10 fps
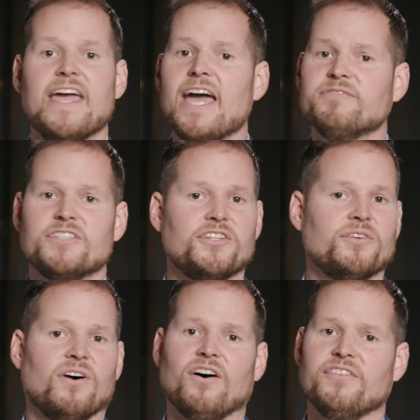they have to
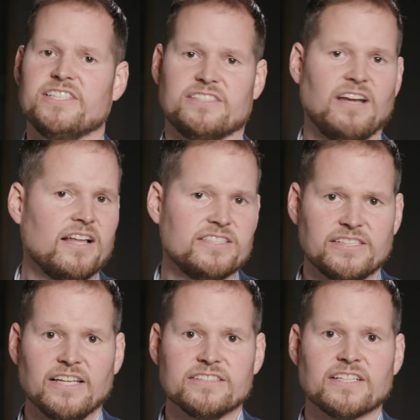do all this
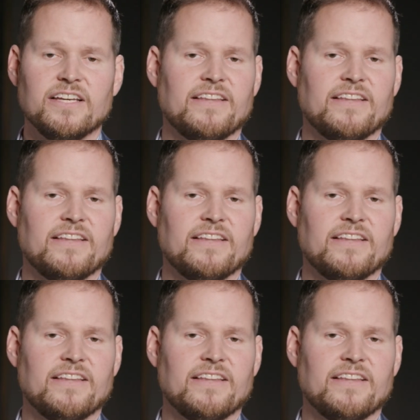nonsense.